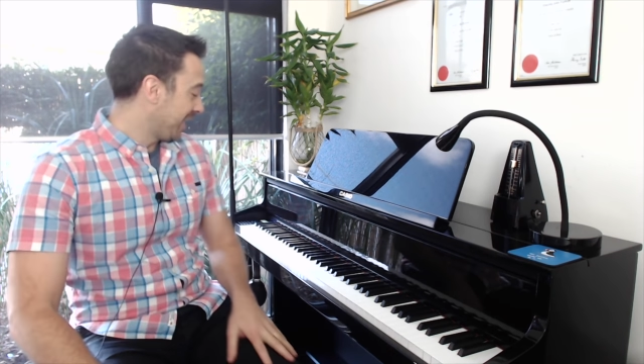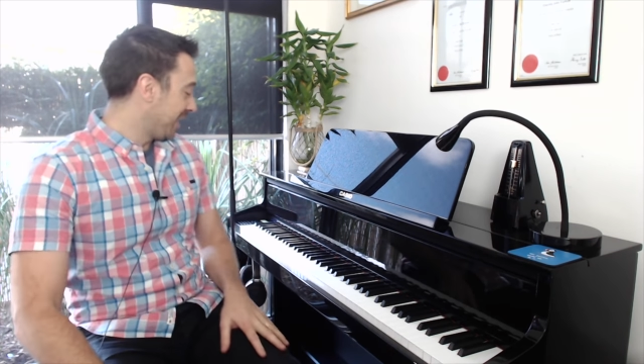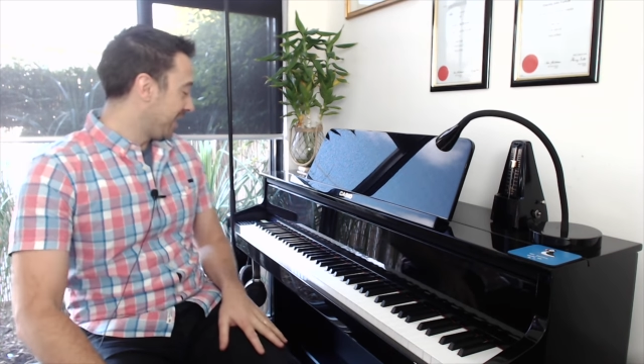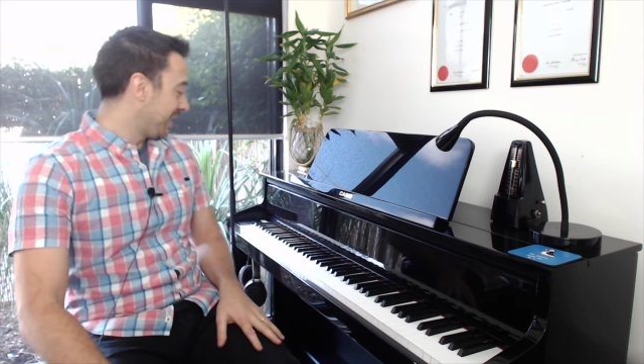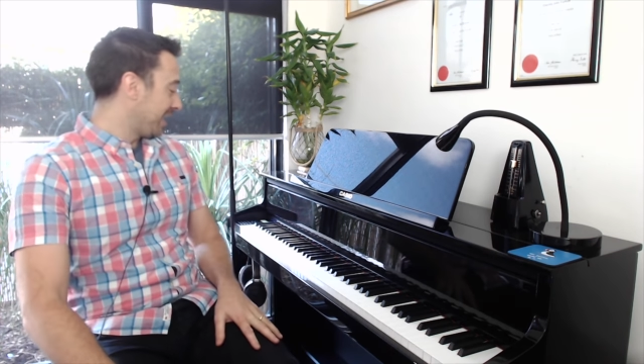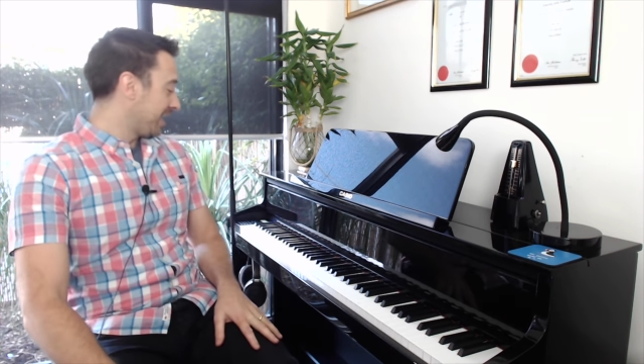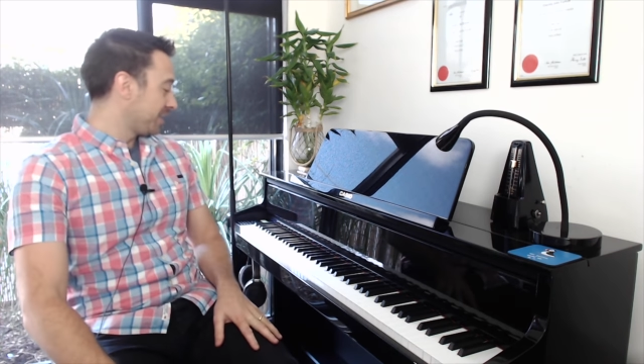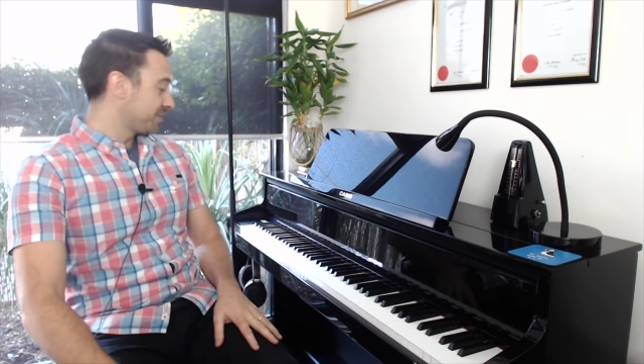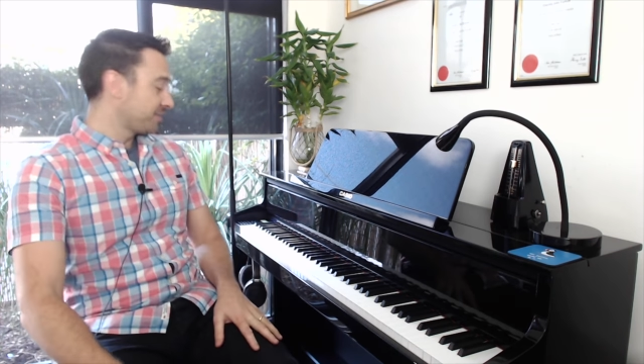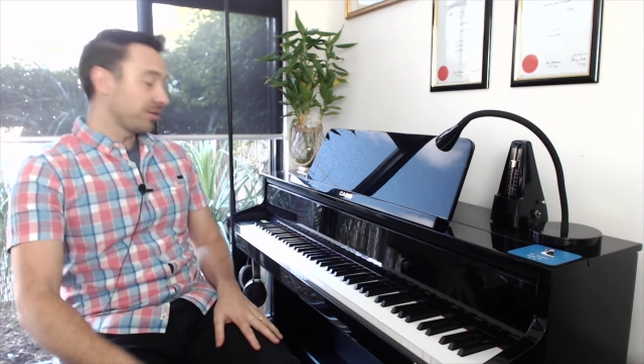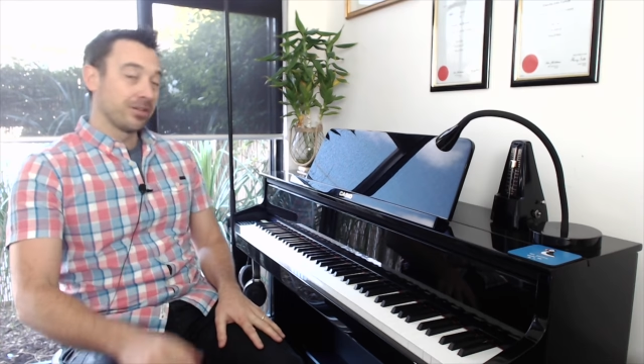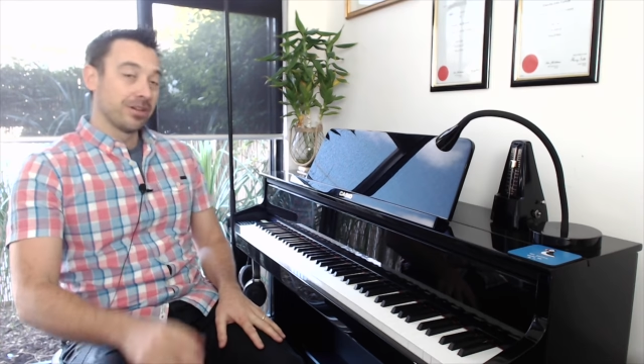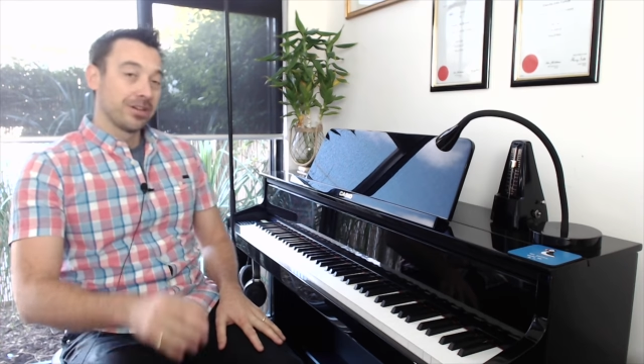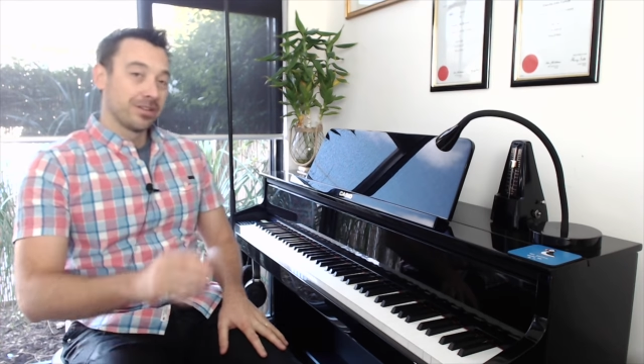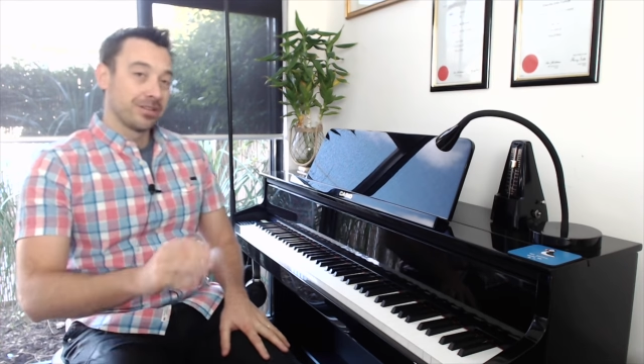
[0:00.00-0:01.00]

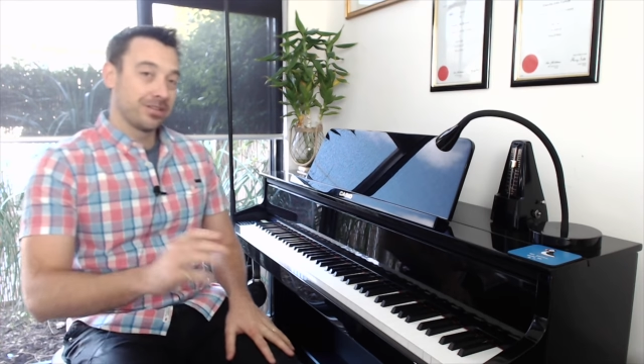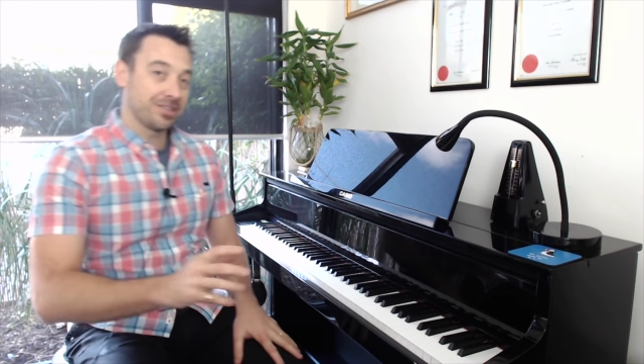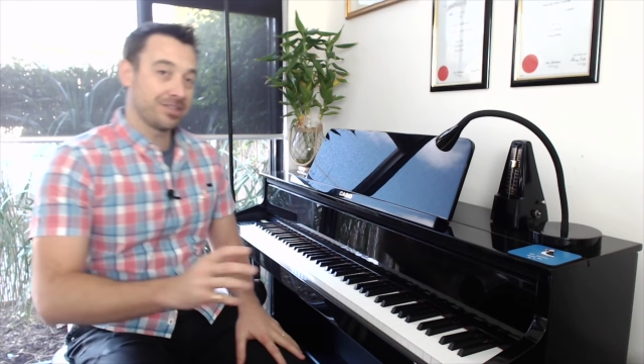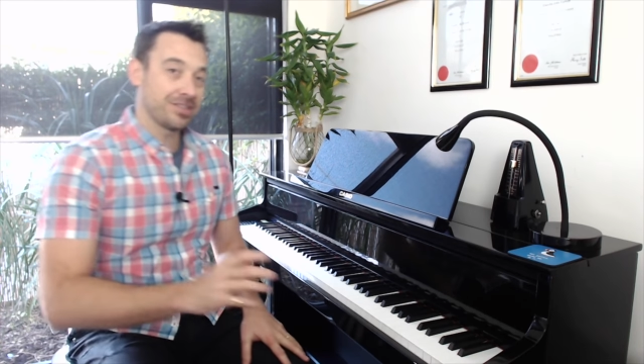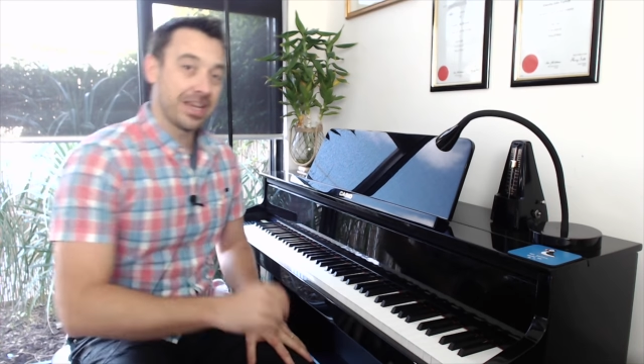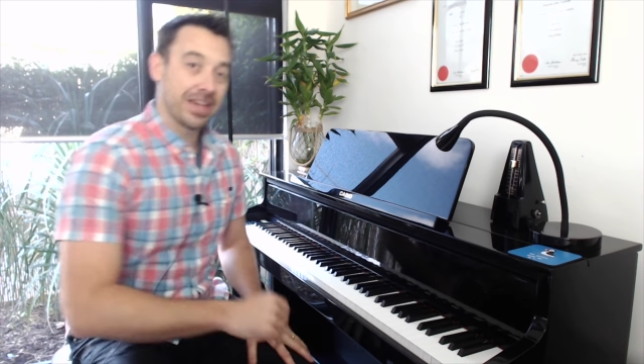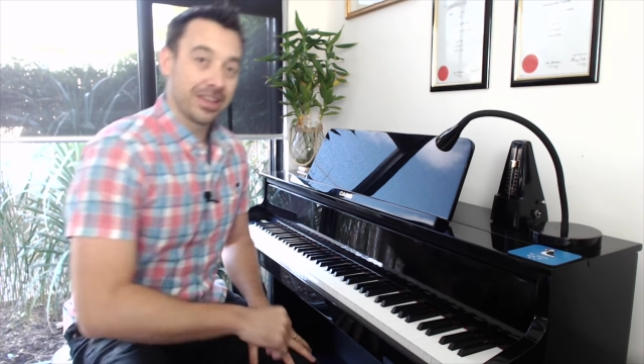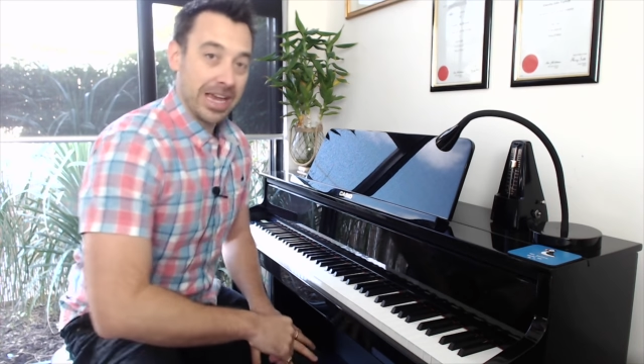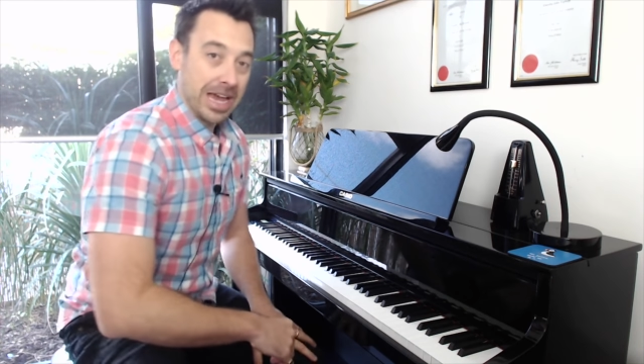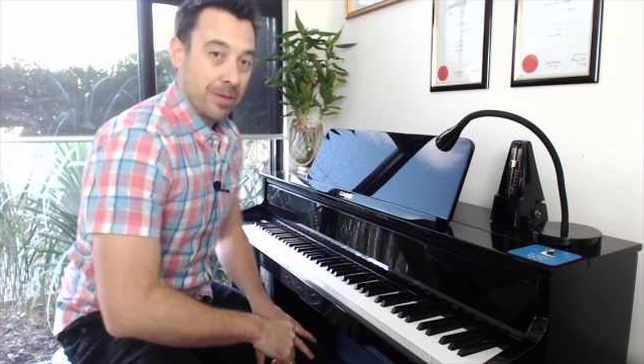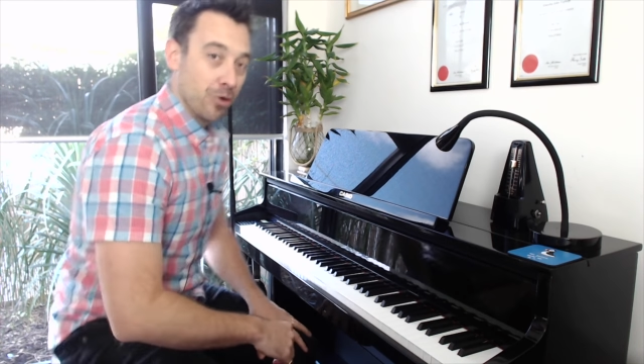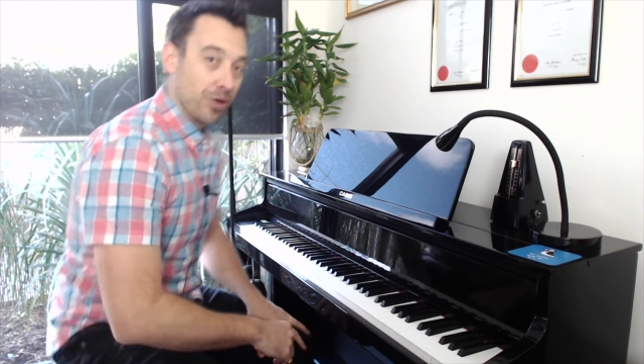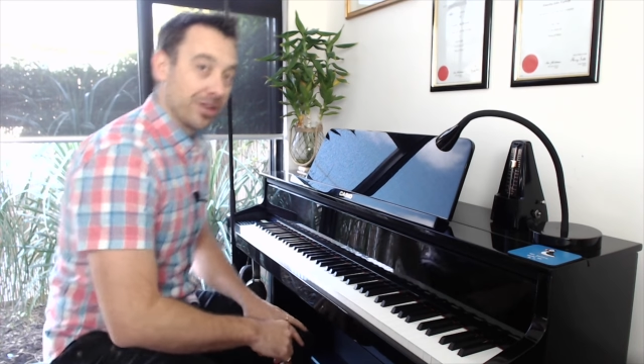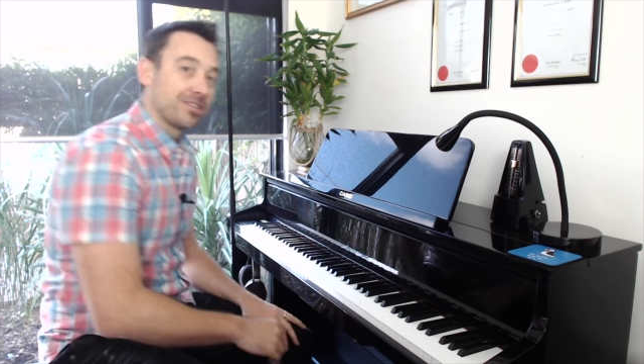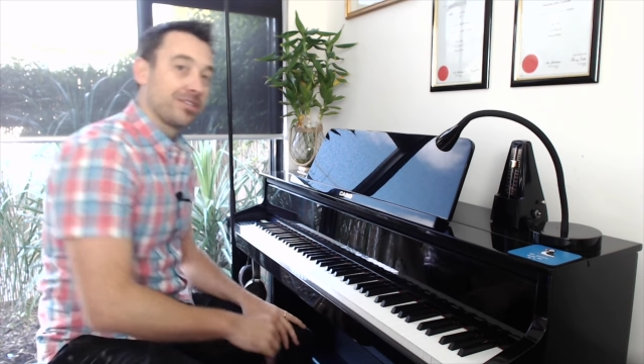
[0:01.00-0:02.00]
So this is how the
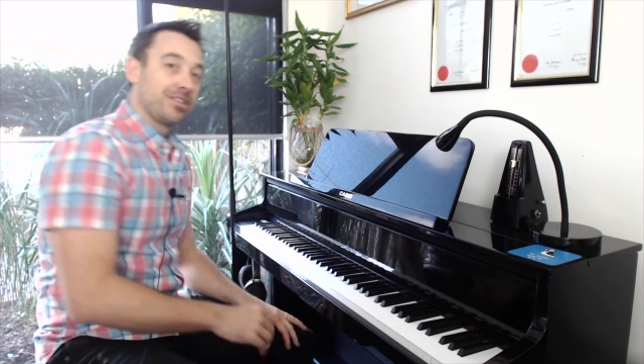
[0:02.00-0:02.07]
game works.